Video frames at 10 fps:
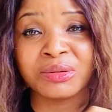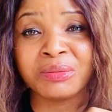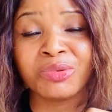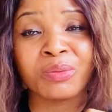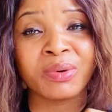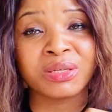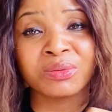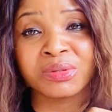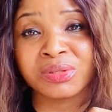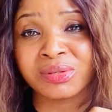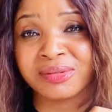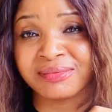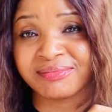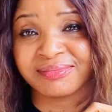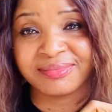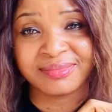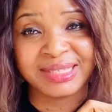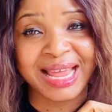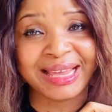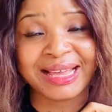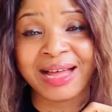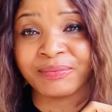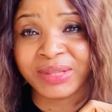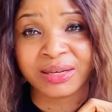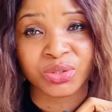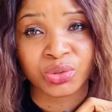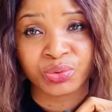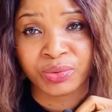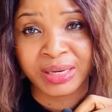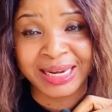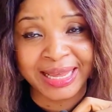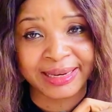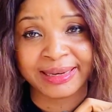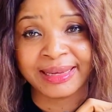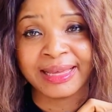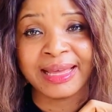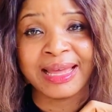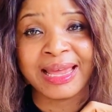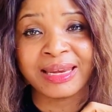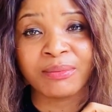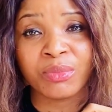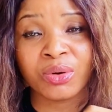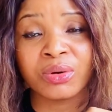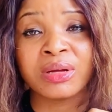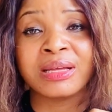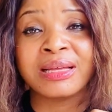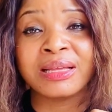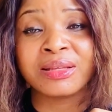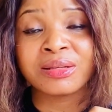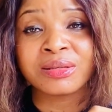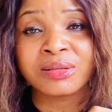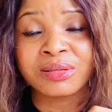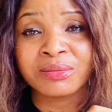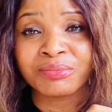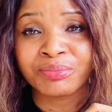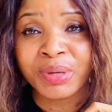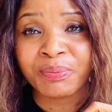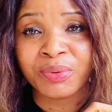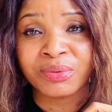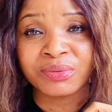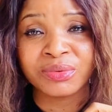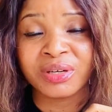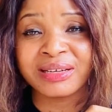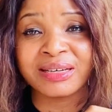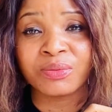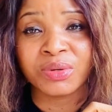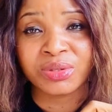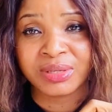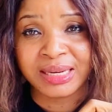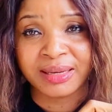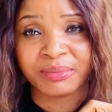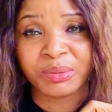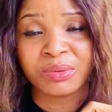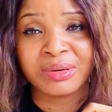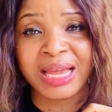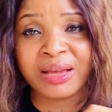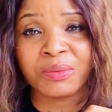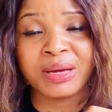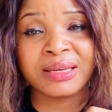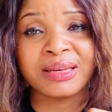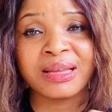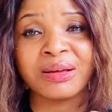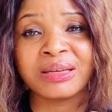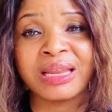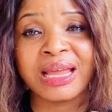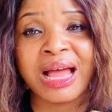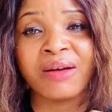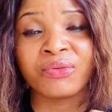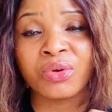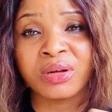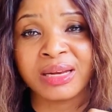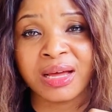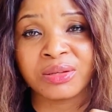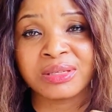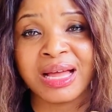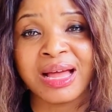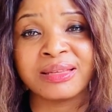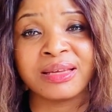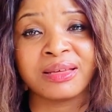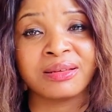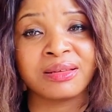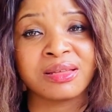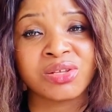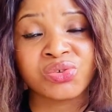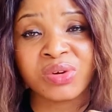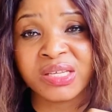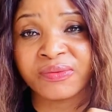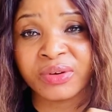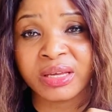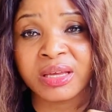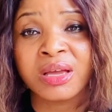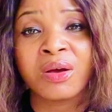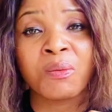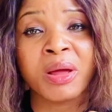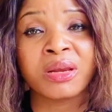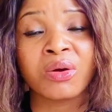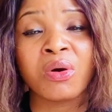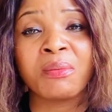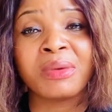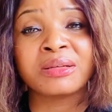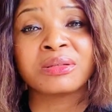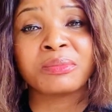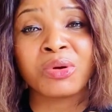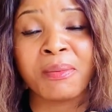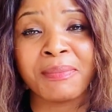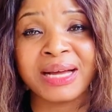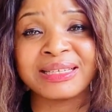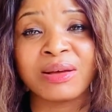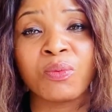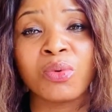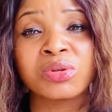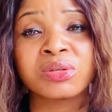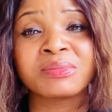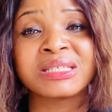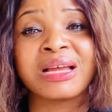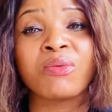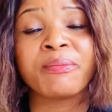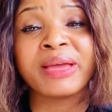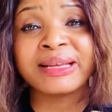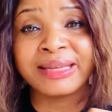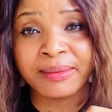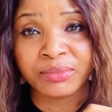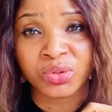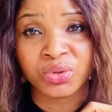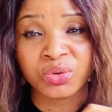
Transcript: nobody wants to like calm down to learn anymore. People don't really want to learn. People like when they have gone out, had a stressful day, when they come back, they want something that will make them,